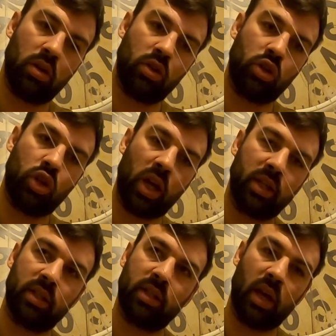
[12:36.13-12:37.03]

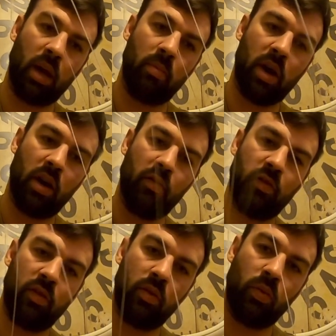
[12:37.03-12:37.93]
just above
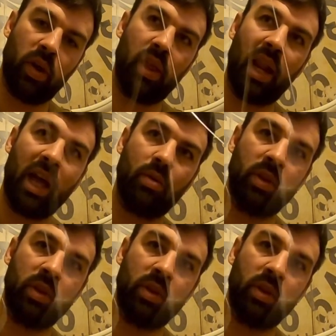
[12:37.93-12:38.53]
where the lead would